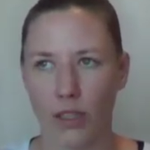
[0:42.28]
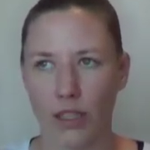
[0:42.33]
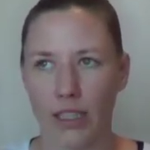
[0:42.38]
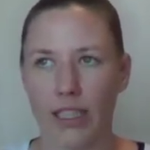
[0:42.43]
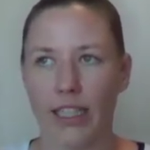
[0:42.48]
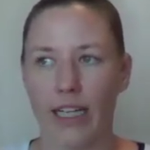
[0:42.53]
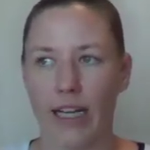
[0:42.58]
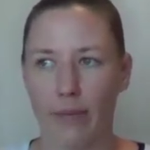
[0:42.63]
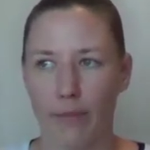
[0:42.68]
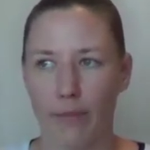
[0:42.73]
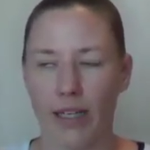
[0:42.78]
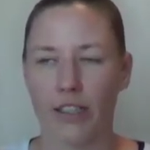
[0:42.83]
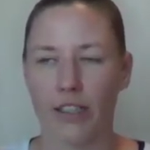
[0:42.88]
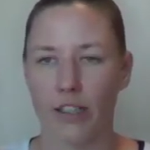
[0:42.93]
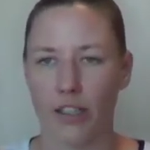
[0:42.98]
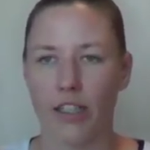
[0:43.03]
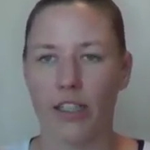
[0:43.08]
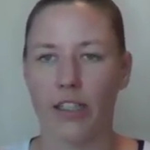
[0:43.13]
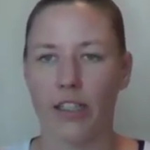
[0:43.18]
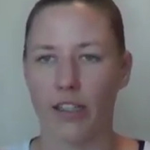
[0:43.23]
working at my
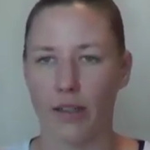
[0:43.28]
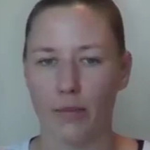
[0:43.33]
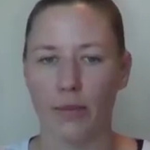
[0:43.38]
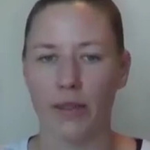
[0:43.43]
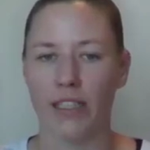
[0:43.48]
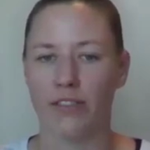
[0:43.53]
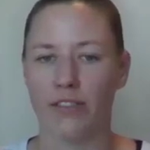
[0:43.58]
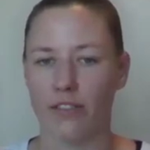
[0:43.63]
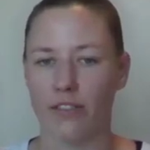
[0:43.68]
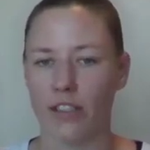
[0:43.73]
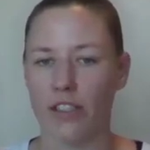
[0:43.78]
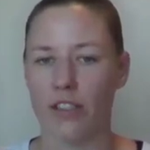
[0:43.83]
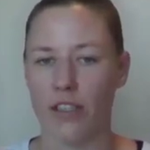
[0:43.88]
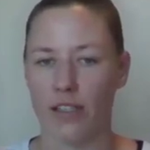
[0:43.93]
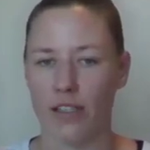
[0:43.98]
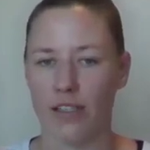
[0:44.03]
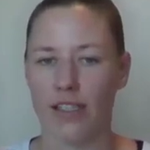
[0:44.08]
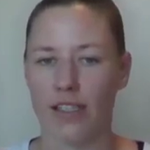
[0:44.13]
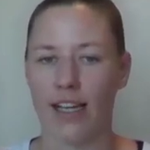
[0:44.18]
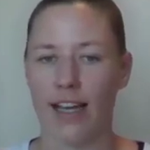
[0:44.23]
current company for as
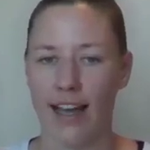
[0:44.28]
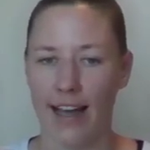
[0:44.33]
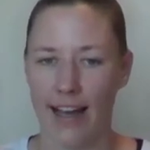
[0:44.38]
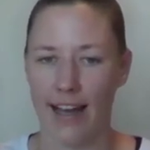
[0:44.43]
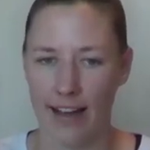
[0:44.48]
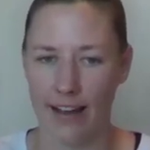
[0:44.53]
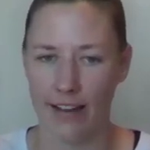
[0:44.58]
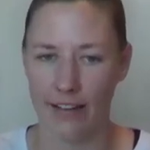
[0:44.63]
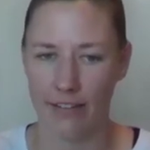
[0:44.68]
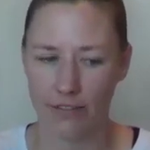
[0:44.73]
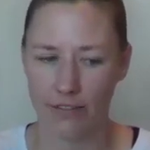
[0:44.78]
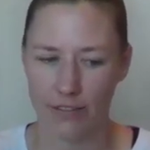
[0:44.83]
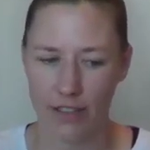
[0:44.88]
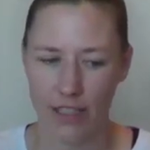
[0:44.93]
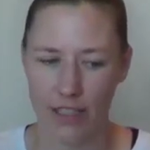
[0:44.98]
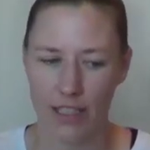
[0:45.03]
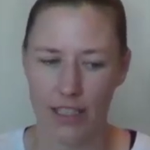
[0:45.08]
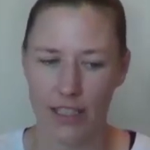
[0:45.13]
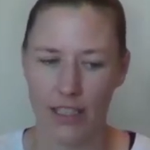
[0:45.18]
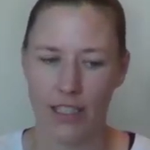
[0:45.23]
long as I have
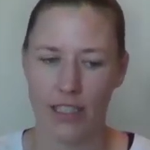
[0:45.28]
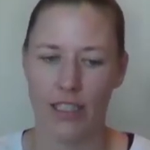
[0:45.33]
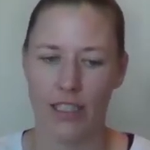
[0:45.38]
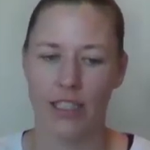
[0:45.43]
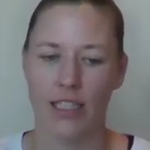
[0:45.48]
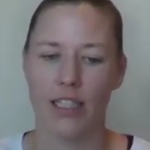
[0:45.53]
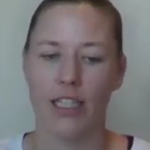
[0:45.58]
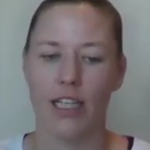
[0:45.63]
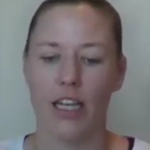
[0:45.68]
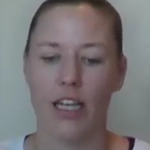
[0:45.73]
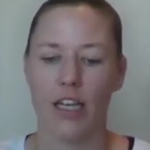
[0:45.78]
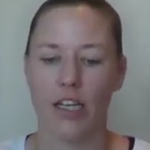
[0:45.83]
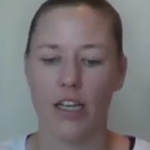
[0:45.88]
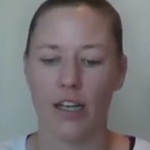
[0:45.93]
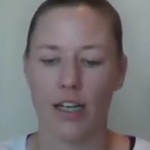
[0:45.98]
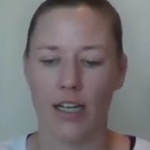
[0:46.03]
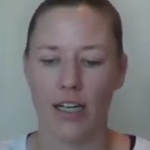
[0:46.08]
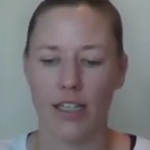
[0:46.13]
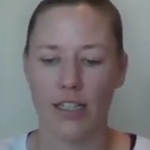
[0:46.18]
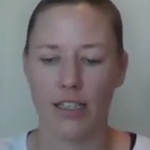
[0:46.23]
and
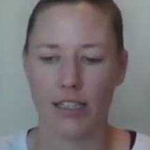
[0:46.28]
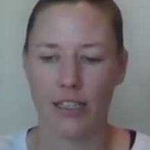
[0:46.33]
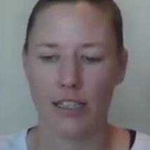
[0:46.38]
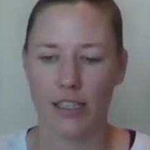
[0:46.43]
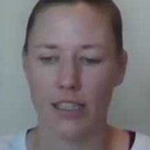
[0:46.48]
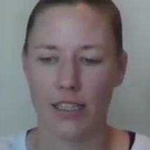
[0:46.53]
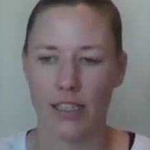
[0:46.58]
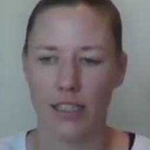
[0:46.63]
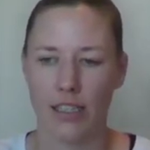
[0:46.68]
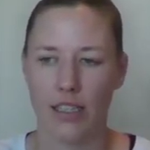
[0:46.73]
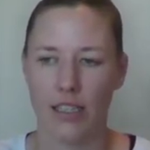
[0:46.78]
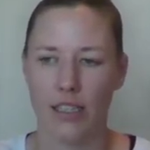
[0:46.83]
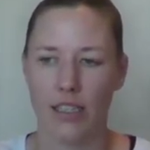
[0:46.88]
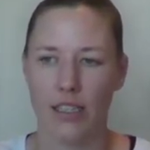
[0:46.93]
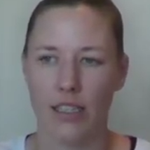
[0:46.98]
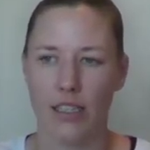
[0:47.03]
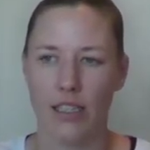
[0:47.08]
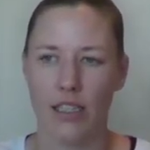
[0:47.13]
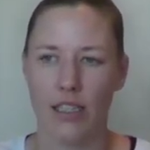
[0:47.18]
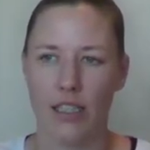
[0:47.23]
not
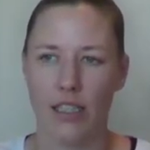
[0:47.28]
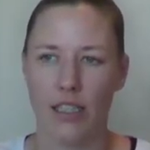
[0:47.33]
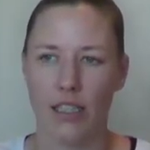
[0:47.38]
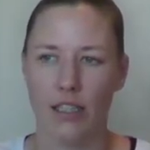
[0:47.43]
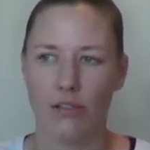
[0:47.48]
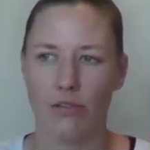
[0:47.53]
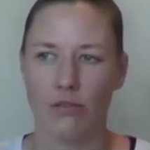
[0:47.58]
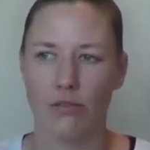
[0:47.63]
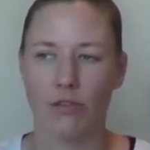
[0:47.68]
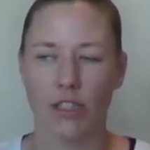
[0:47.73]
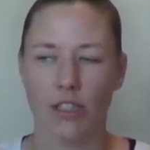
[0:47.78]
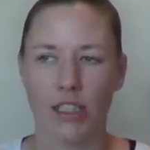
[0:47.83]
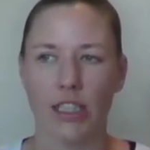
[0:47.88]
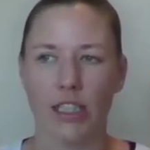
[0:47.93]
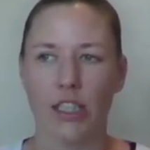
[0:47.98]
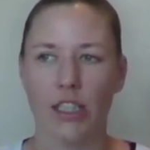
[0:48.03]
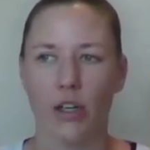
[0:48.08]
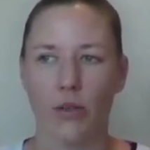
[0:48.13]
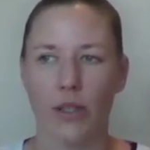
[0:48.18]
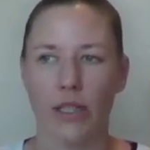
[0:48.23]

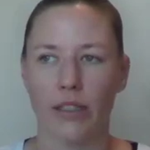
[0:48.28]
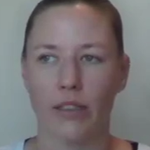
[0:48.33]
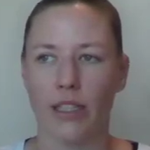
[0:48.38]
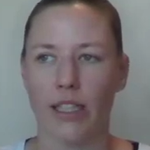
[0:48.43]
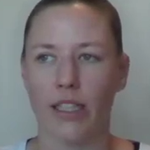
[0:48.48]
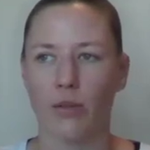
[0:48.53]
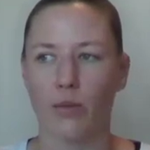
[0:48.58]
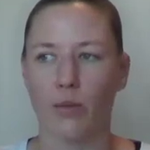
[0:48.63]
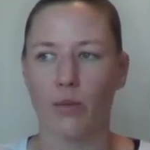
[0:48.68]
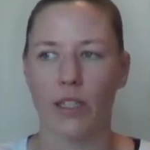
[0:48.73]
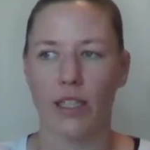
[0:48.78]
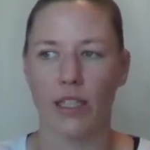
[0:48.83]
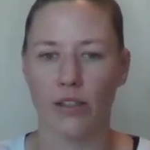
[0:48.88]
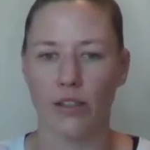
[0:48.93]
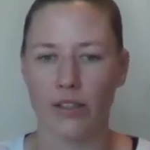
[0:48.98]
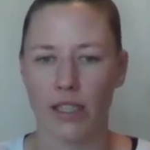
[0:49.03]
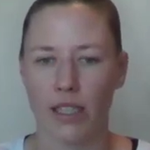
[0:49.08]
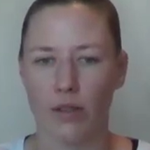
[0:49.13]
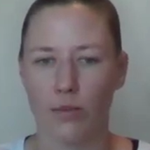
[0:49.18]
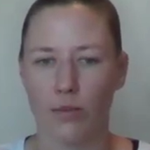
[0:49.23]
really knowing like what
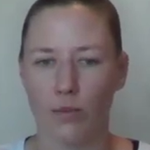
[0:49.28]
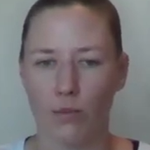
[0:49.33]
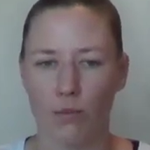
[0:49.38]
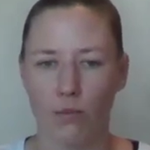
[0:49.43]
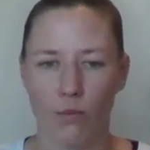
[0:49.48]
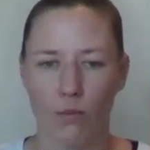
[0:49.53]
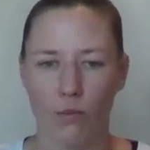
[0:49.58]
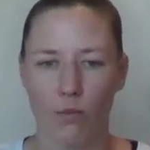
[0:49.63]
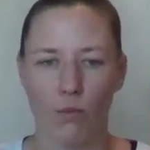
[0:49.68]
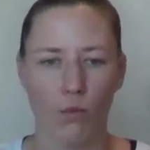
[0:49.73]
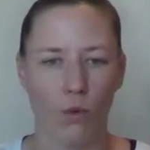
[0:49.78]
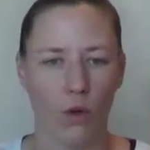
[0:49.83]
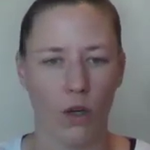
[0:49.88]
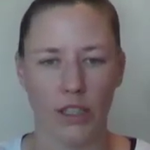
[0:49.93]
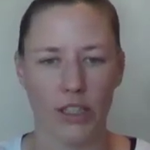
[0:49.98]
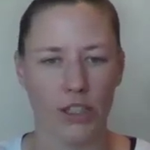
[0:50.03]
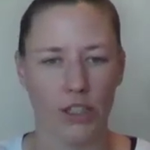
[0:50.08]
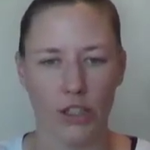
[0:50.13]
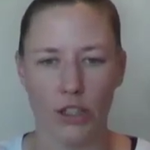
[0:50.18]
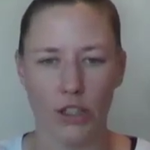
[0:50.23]
else I
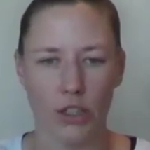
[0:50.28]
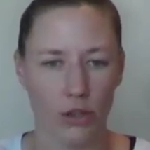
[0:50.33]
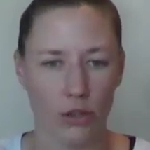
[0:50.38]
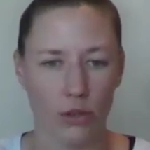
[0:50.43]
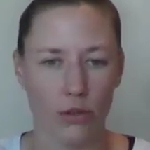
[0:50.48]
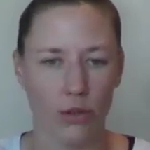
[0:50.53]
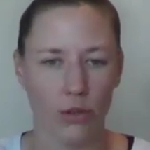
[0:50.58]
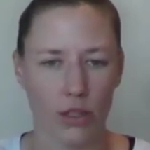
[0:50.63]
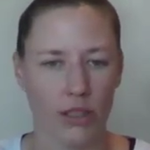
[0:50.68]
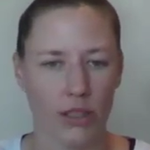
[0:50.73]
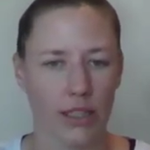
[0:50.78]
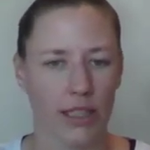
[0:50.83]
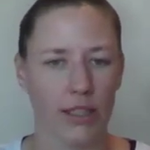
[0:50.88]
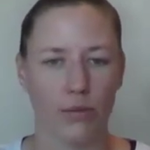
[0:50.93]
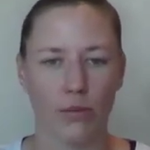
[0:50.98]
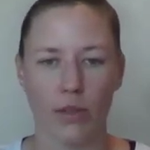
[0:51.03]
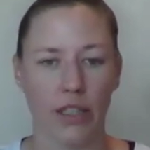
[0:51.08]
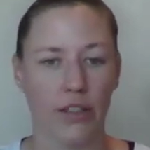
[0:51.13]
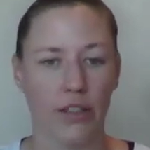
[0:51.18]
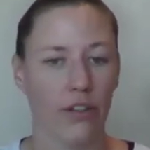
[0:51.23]
want to do or
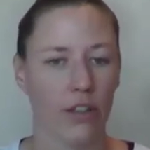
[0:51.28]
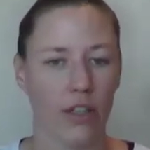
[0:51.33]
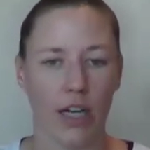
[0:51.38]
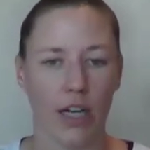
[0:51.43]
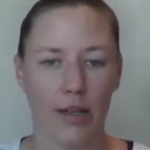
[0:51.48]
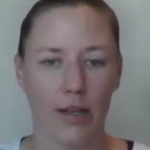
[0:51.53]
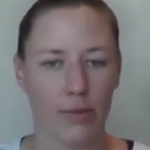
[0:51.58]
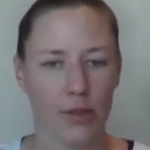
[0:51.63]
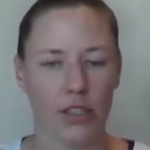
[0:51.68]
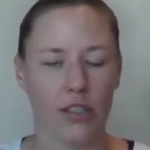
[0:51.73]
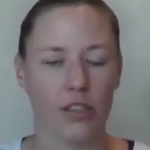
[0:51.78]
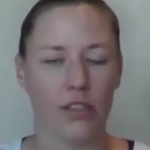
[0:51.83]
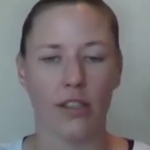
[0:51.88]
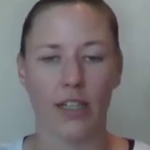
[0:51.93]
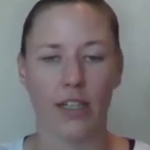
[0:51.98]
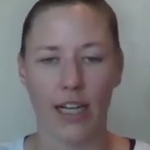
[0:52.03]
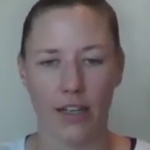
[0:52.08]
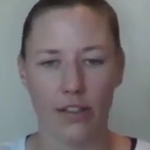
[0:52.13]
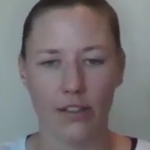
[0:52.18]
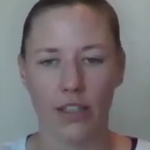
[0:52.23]
like what other options
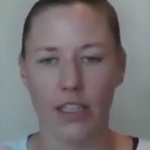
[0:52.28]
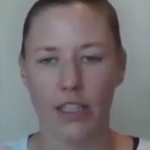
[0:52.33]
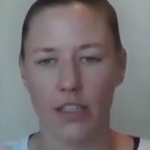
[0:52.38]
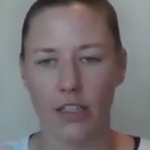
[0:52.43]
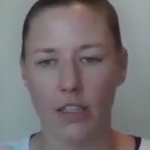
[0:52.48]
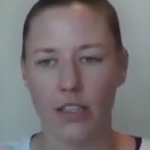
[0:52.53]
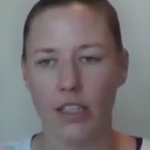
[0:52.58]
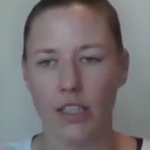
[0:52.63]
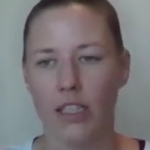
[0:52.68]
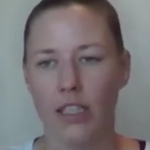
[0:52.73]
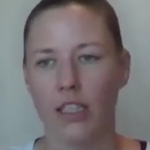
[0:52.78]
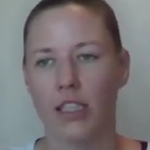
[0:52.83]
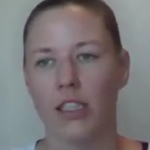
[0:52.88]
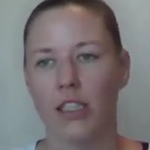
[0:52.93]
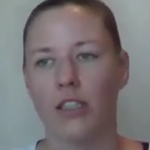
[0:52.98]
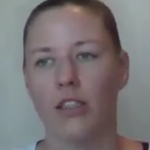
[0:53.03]
are out there.